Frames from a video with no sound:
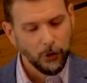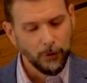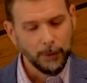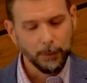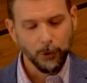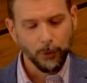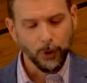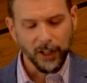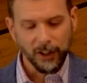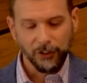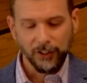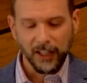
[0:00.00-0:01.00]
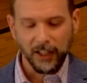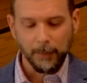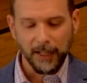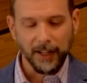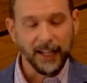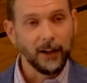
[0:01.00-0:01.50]
Remember what I said
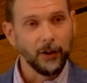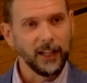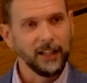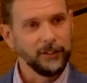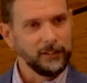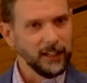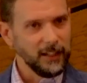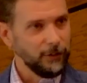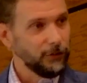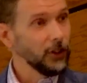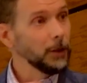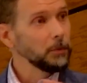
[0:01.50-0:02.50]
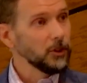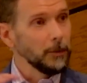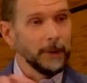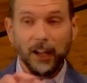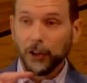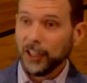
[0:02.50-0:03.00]
about how I had, had flipped the
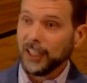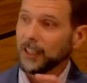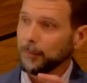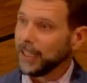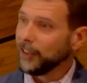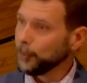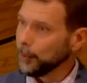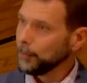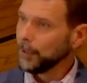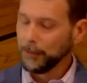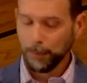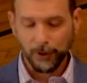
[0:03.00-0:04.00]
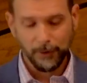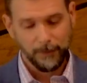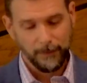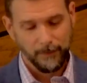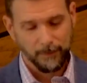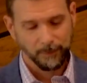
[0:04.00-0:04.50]
balcony and basement people?
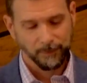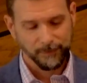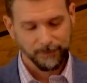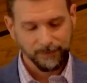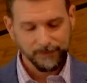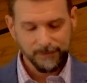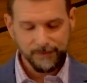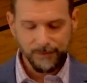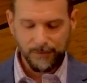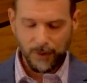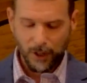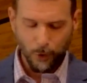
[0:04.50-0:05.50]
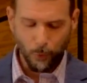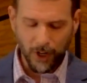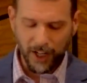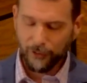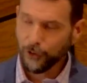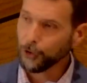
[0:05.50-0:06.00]
When
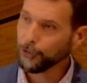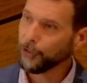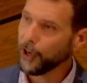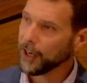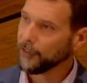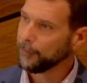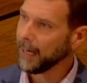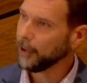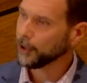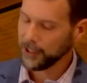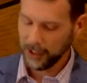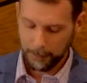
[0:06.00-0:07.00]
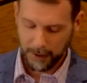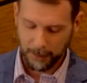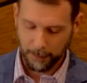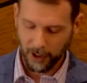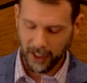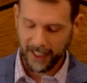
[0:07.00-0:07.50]
I first thought of balcony
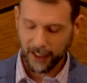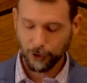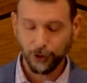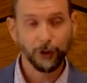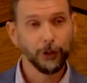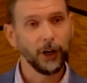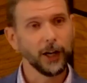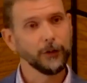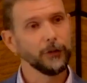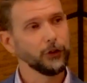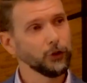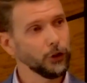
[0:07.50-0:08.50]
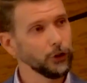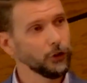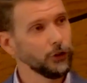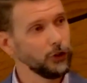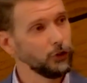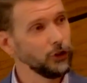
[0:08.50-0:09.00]
people, I actually thought of the
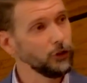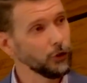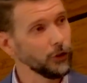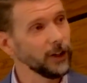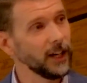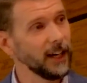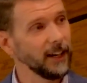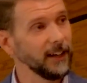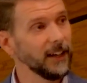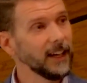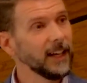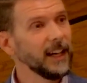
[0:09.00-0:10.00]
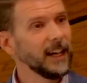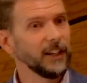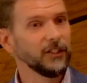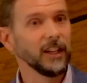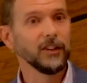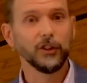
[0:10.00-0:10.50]
church that Ginger and I
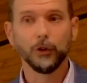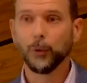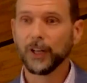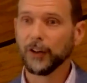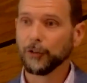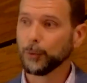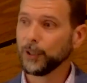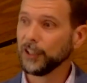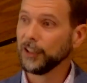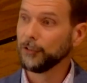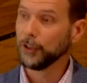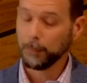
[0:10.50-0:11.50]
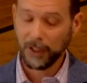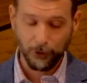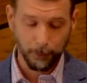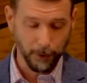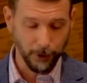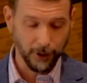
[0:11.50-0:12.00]
attended whenever we lived in
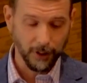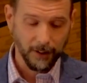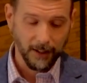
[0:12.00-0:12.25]
Pittsburgh.